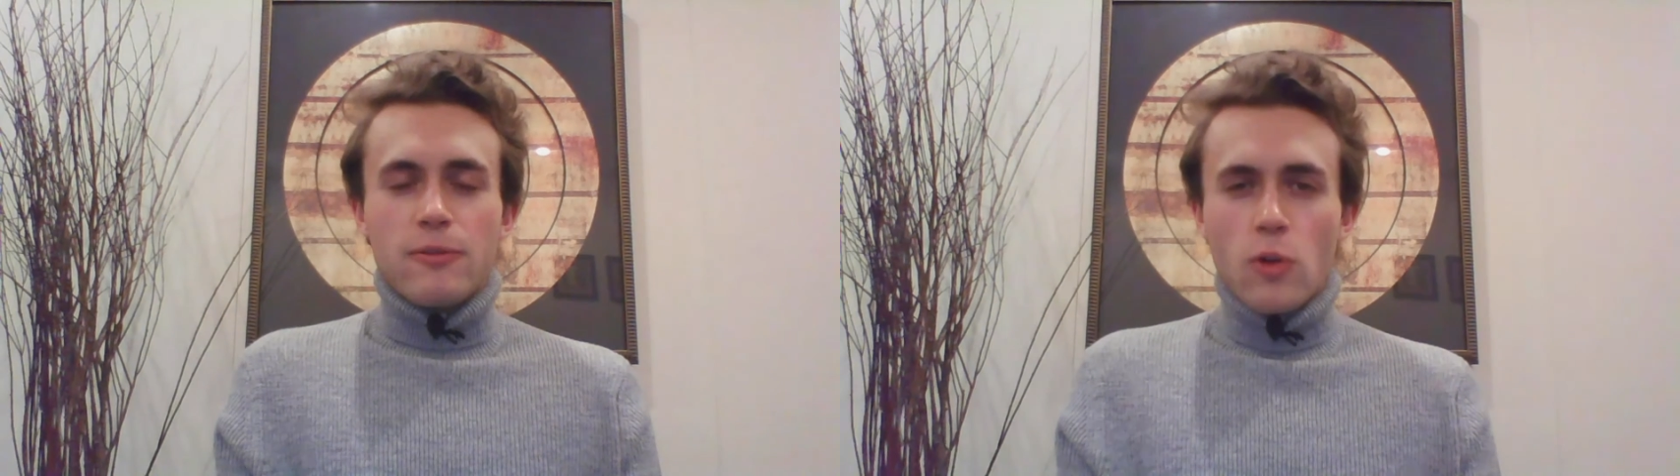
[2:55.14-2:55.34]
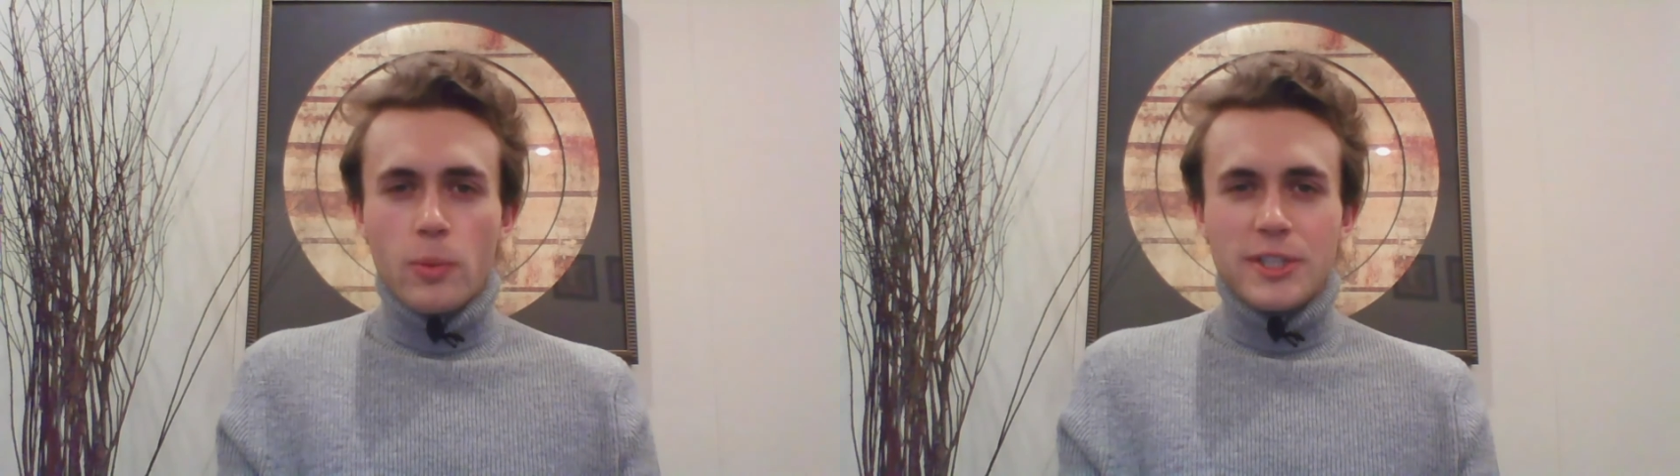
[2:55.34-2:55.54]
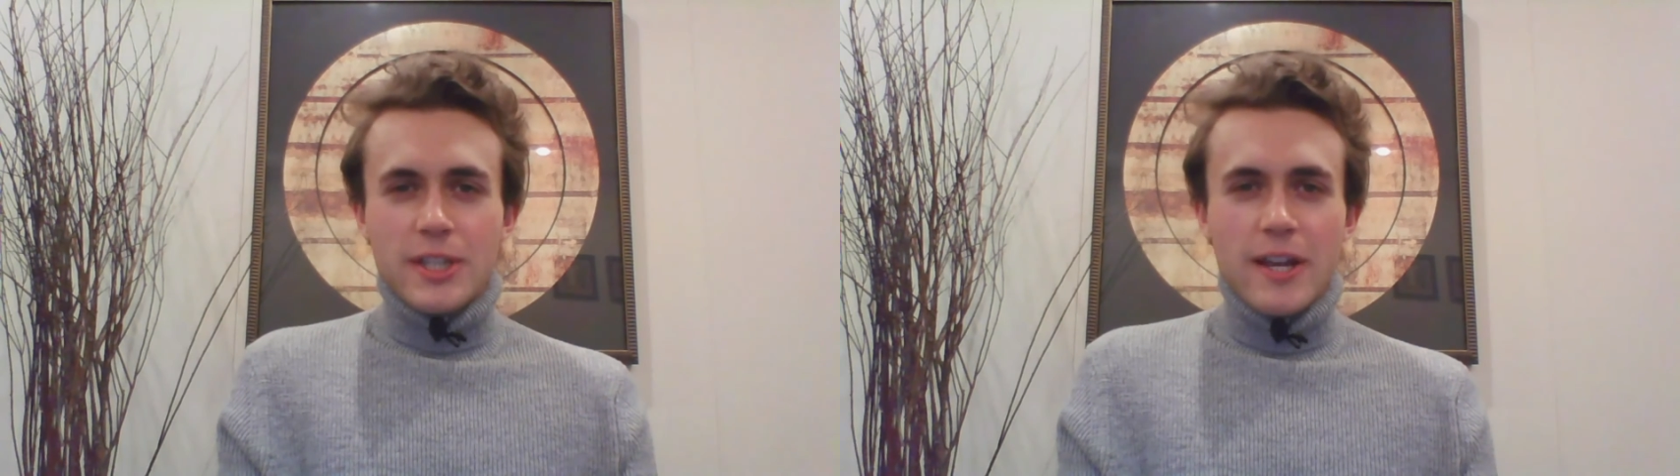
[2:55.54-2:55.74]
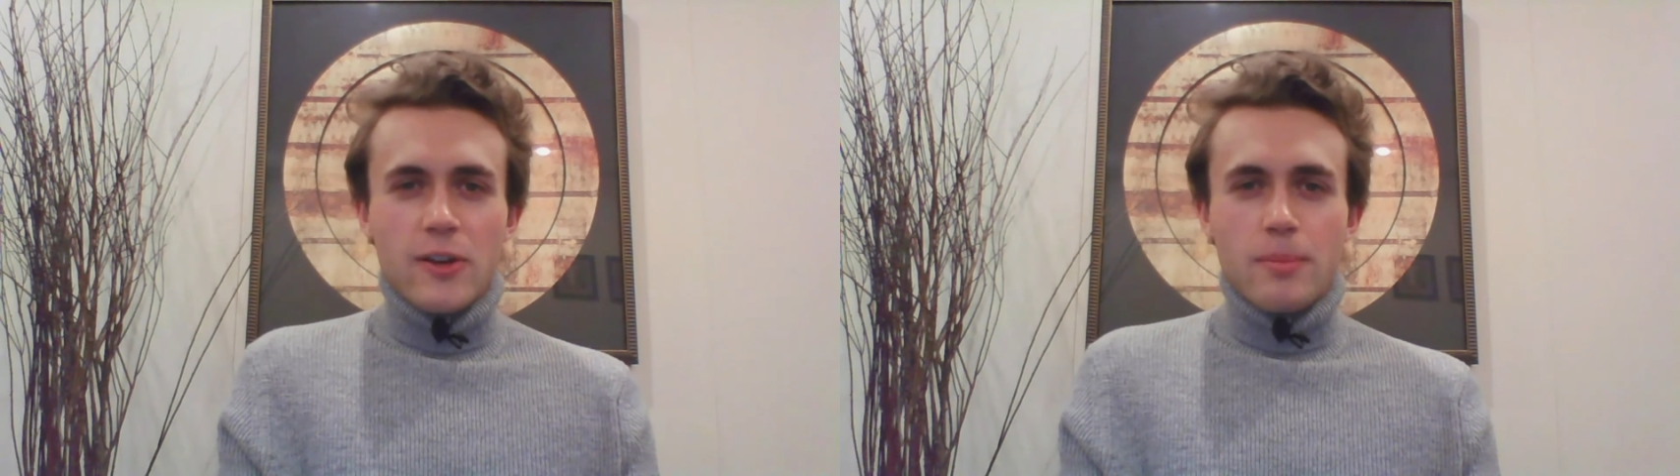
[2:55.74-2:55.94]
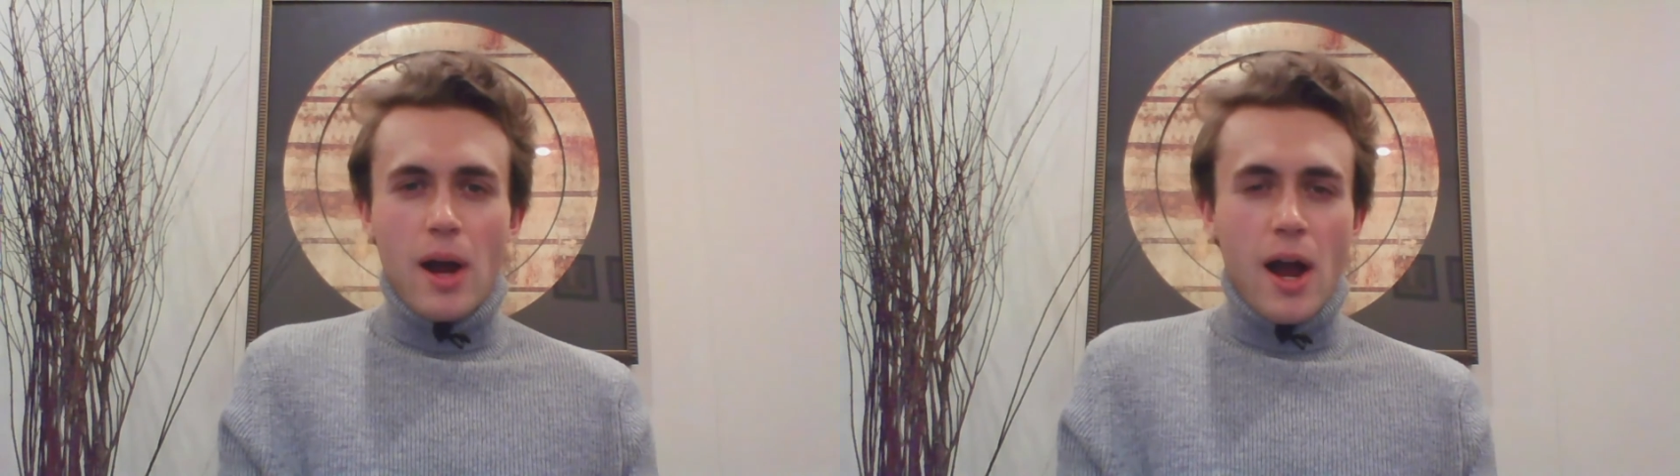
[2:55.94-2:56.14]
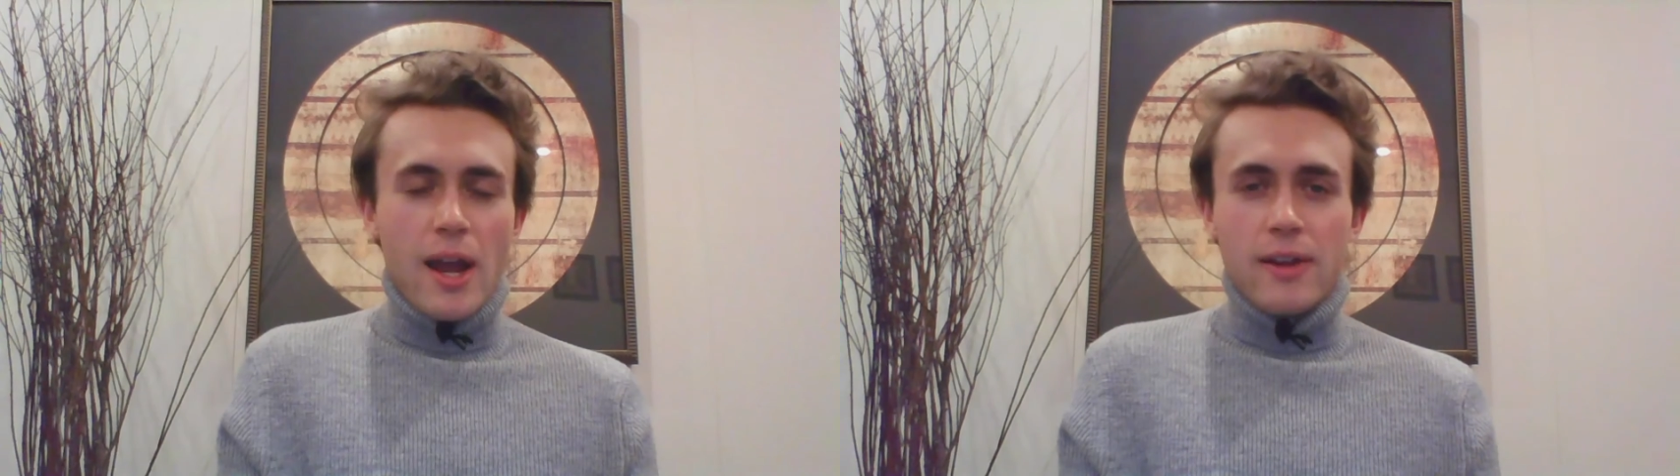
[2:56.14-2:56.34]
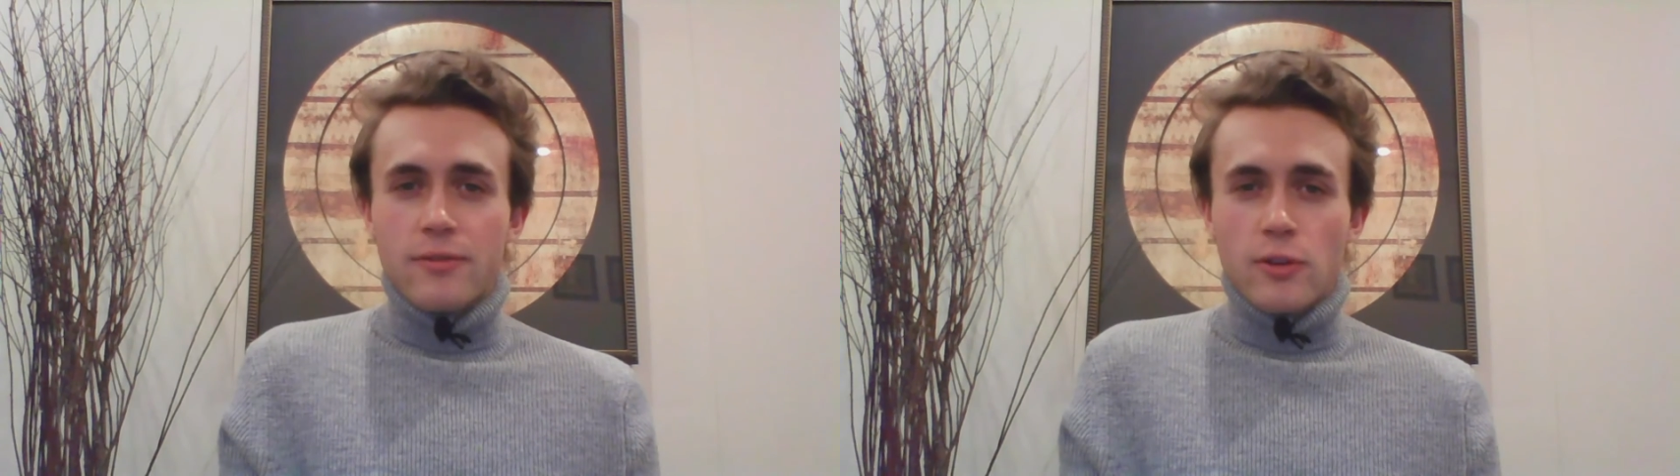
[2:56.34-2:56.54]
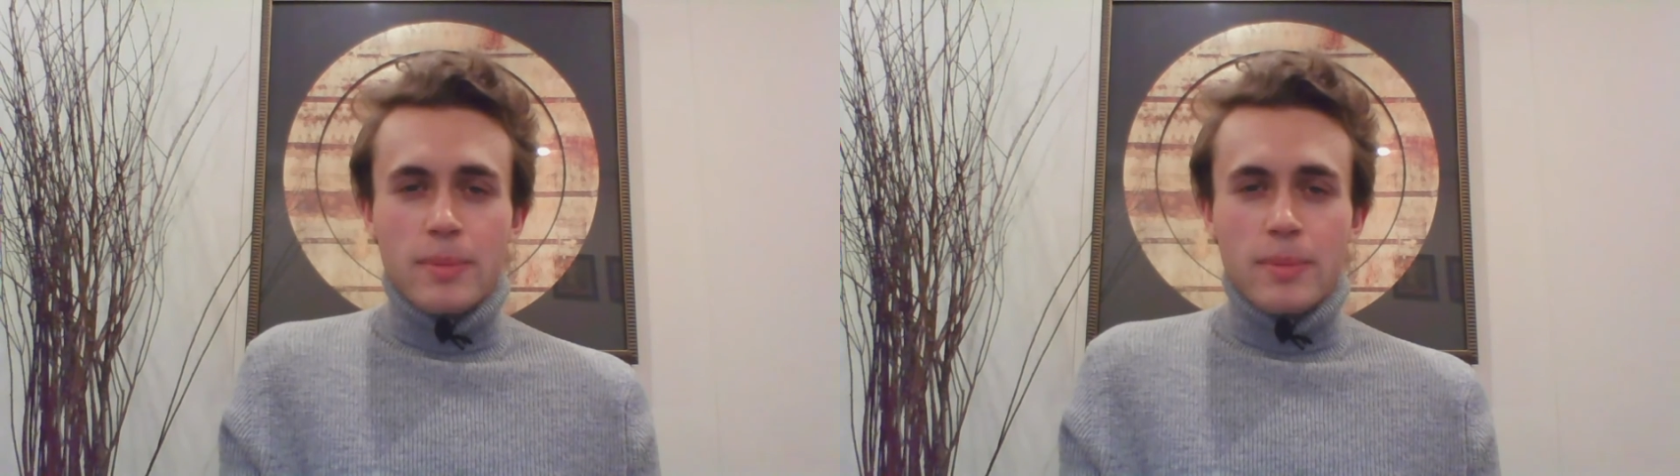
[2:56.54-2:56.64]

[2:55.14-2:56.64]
And before we say goodbye,